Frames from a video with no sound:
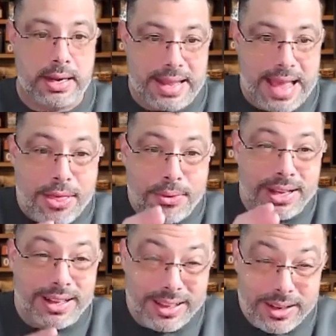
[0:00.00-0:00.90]

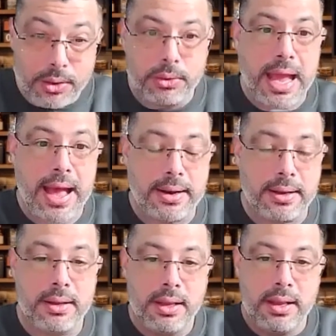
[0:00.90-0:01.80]
gathering clinical
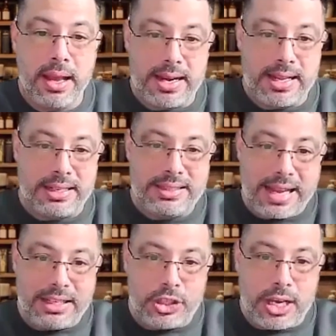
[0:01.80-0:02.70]
data and then
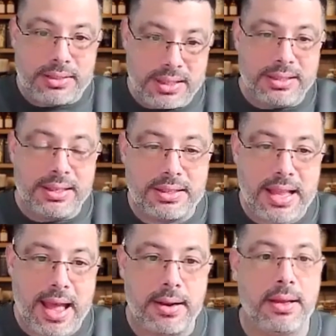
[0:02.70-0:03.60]
digesting this
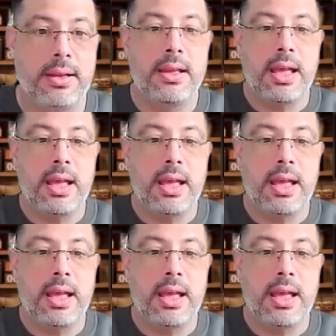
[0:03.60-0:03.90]
data